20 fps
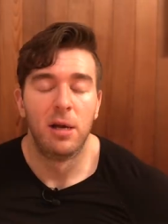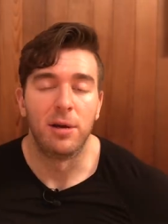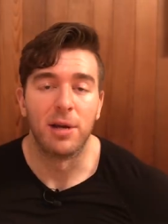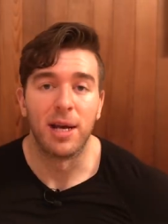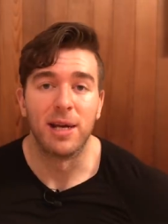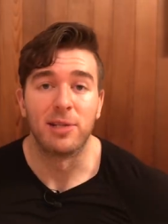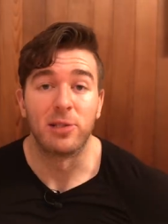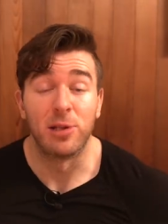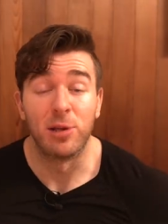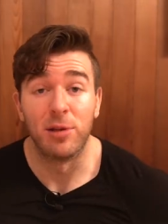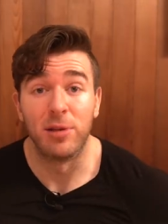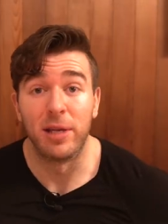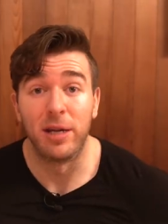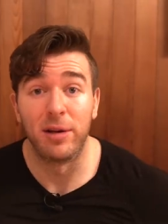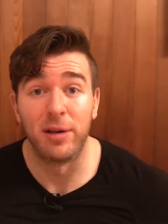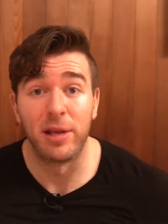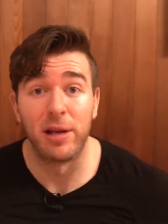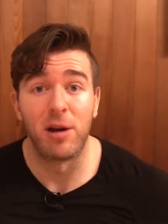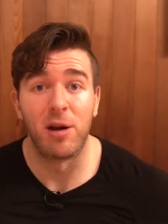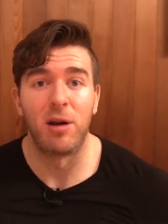Okay, so
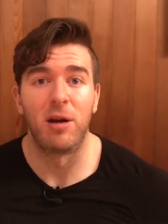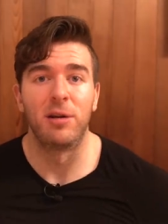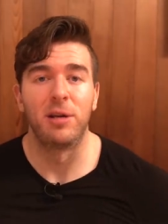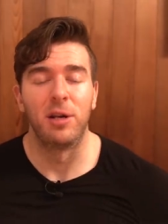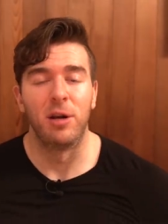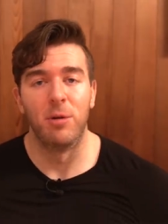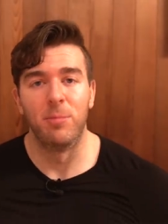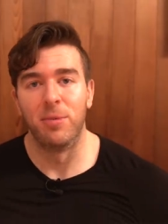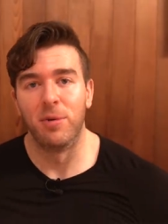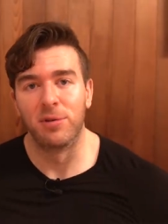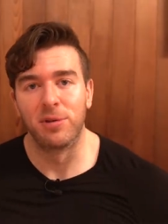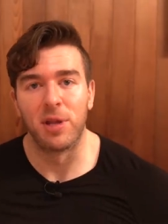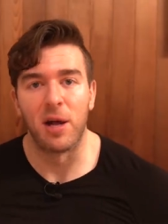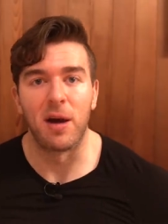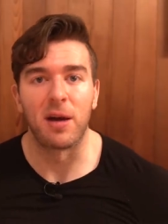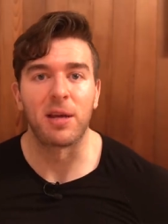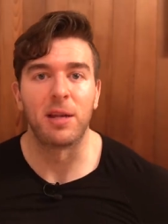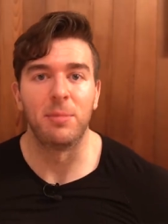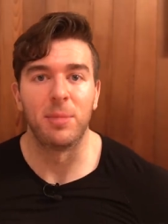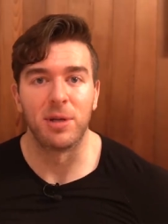there they are, you know, both
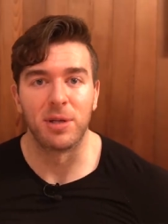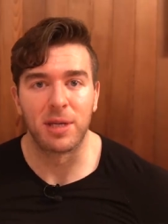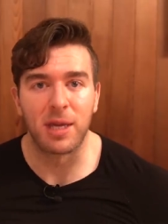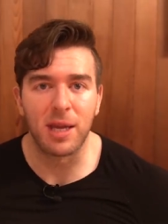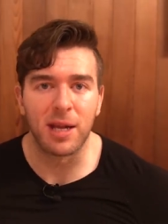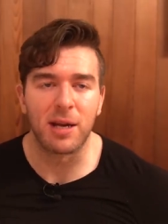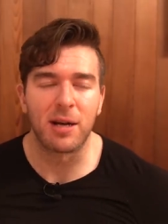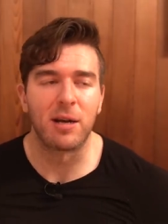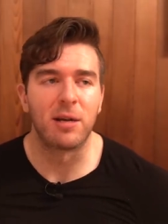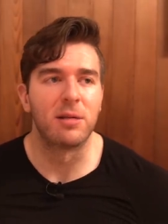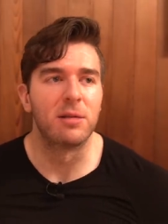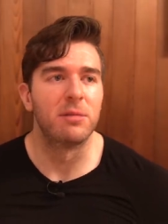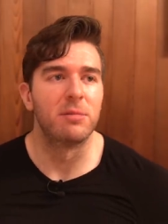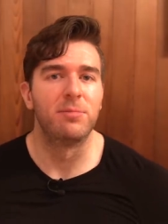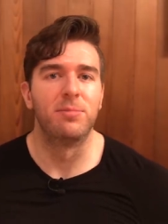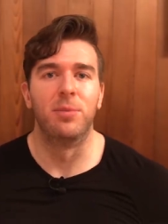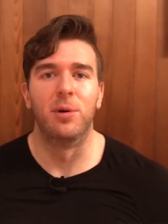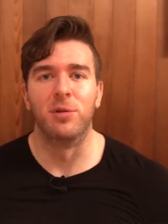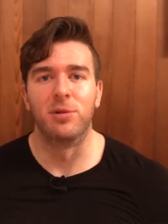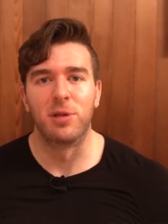talking about gear,
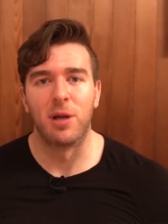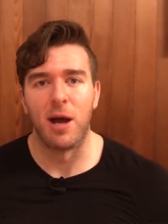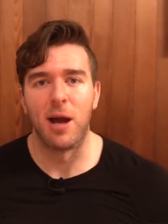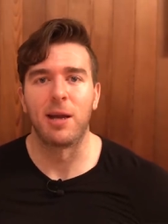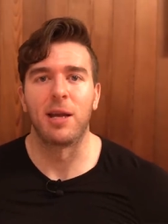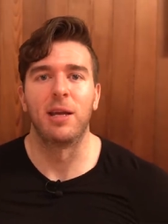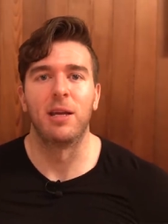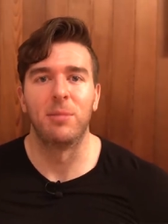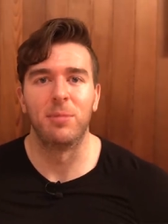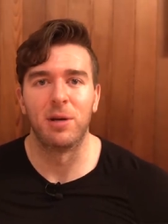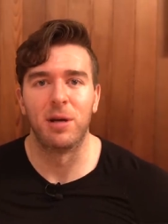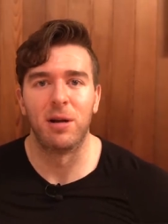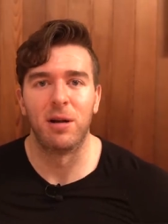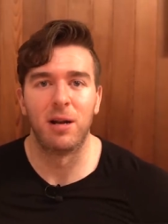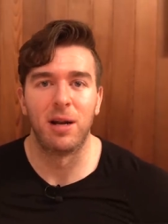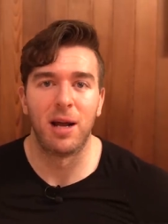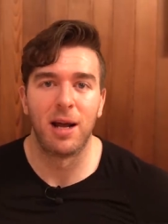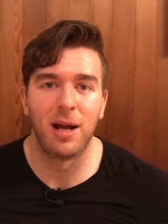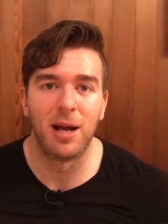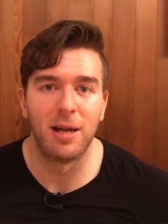both talking
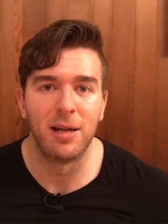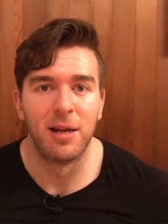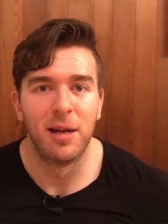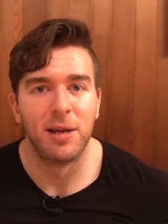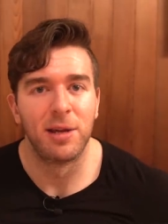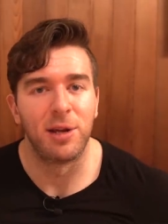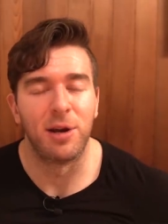about, uh,